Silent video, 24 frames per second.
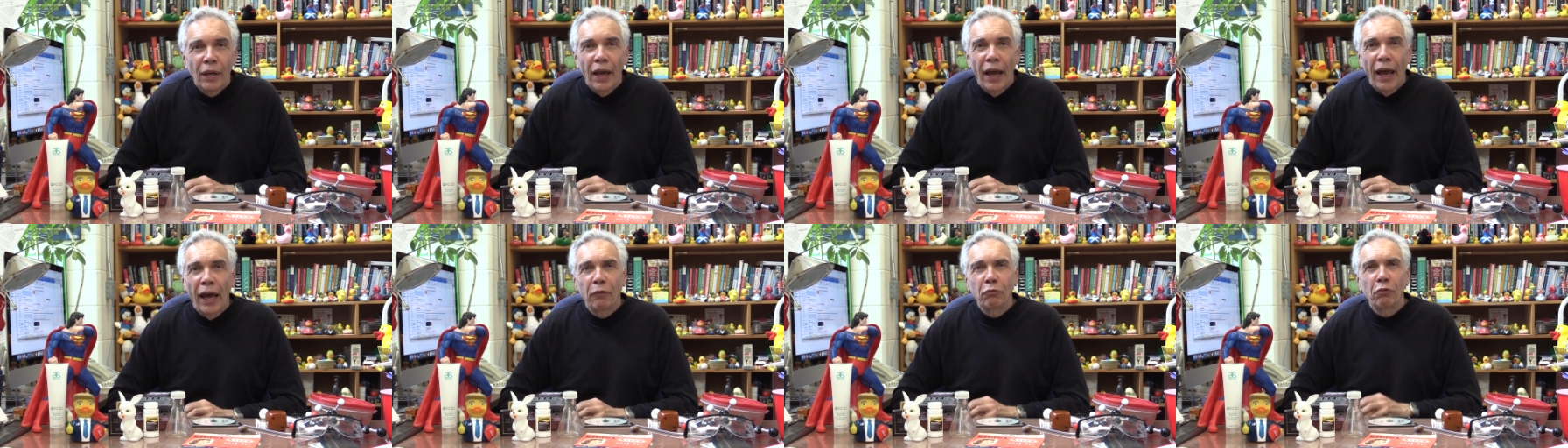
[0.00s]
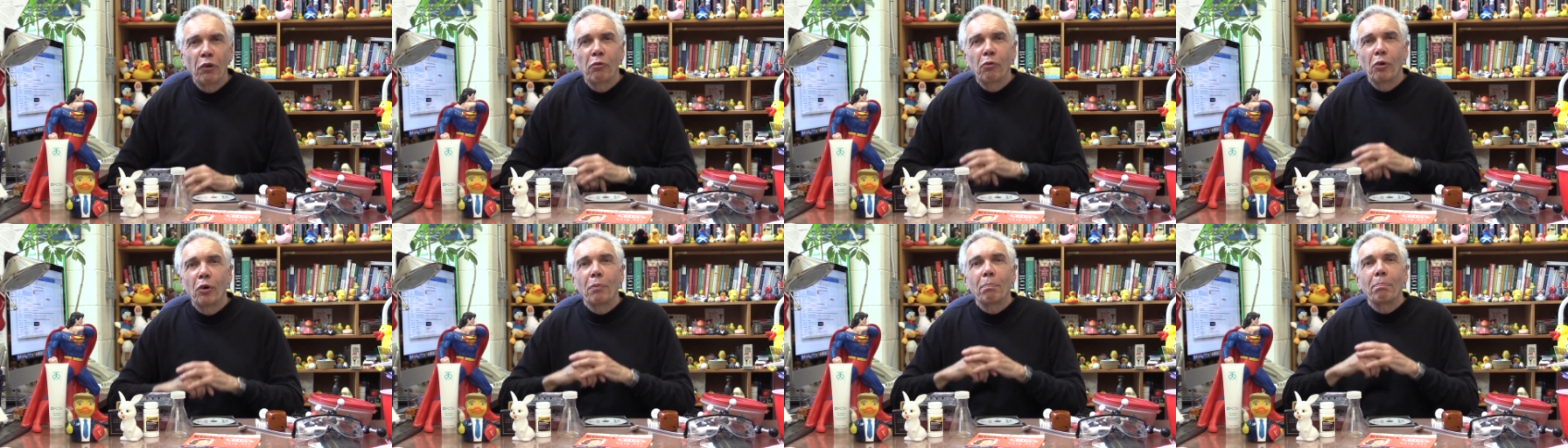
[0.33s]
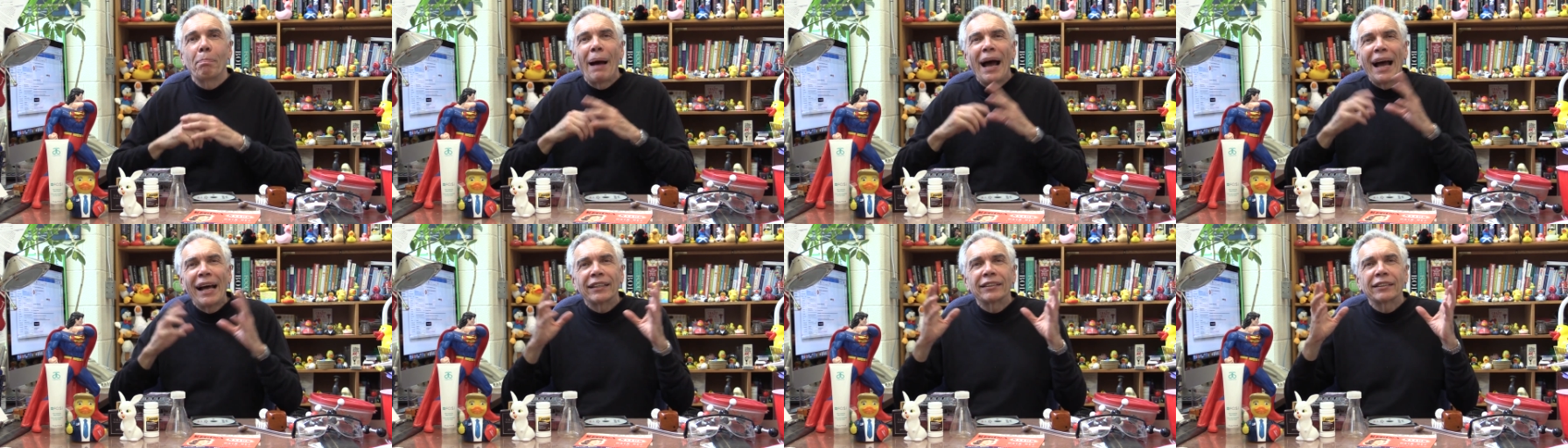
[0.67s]
And we were
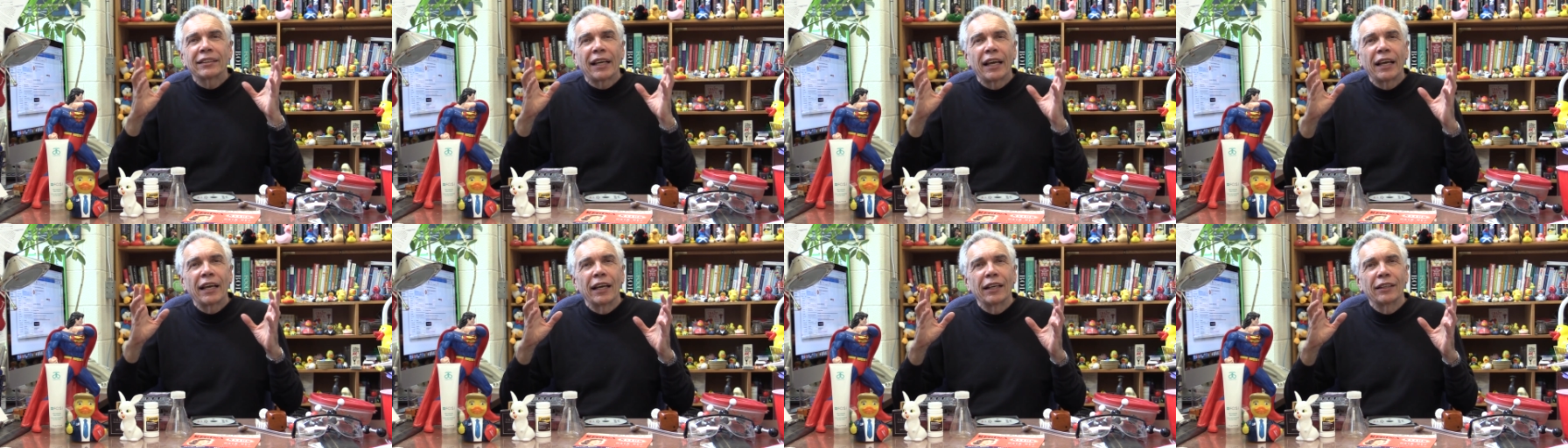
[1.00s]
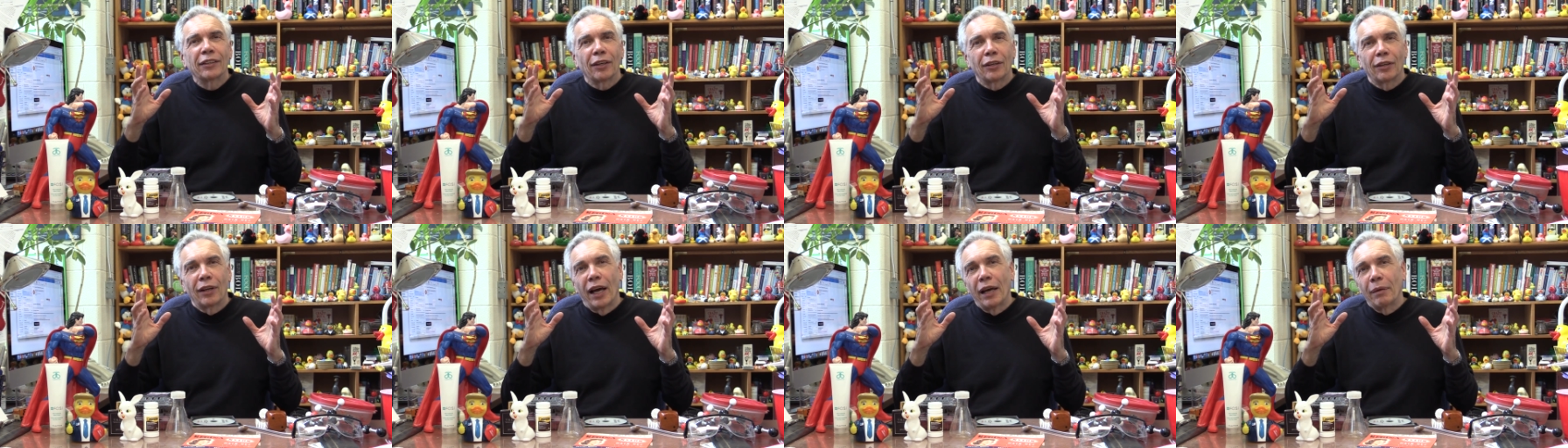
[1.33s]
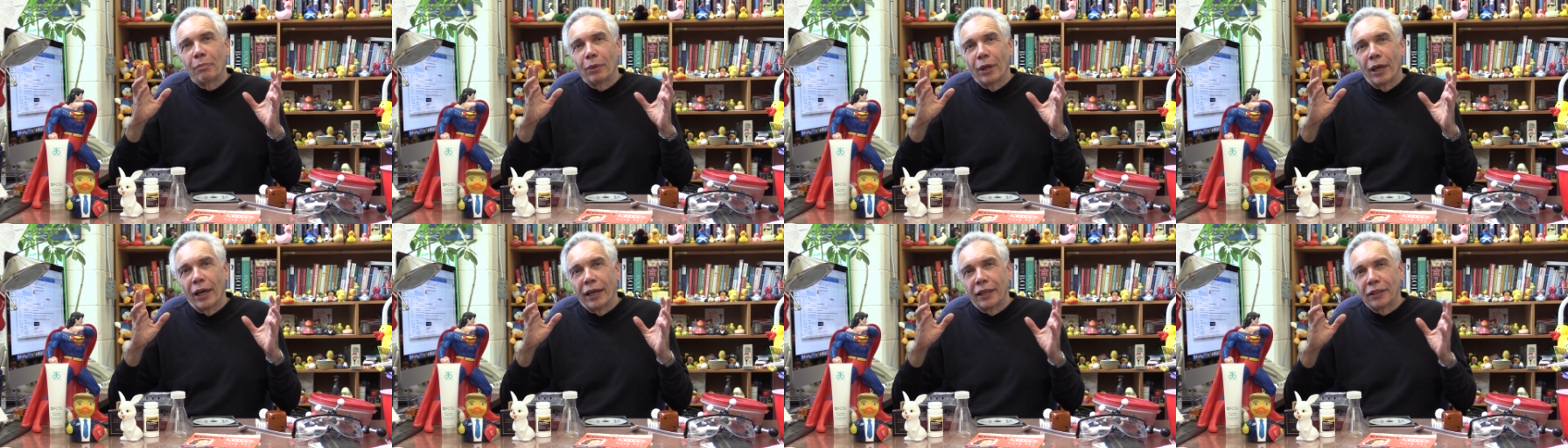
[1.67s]
basking in the
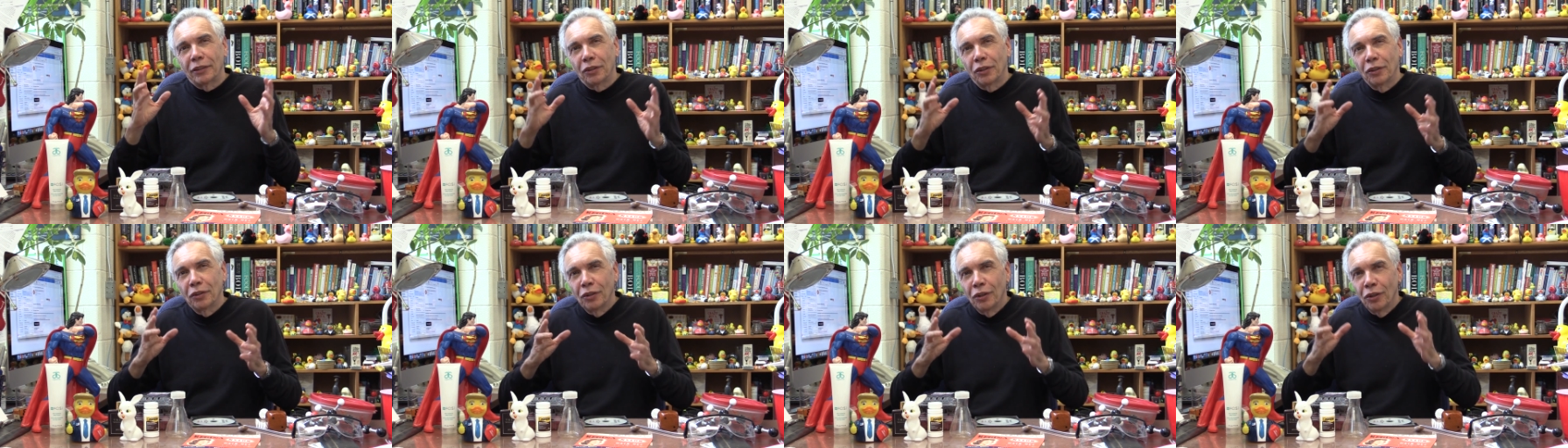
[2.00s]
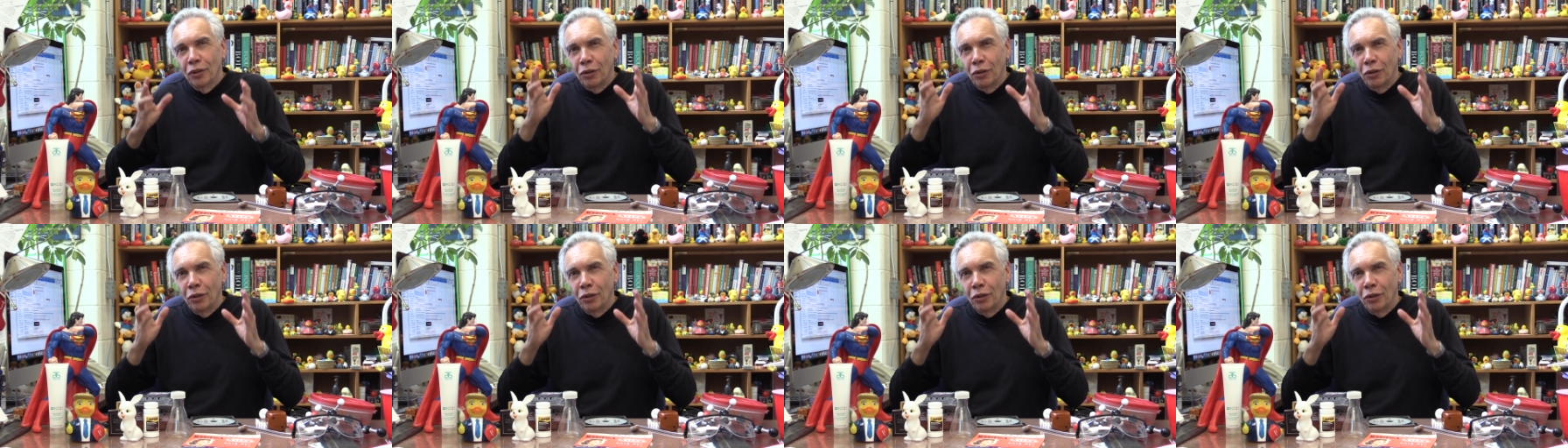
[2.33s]
limelight.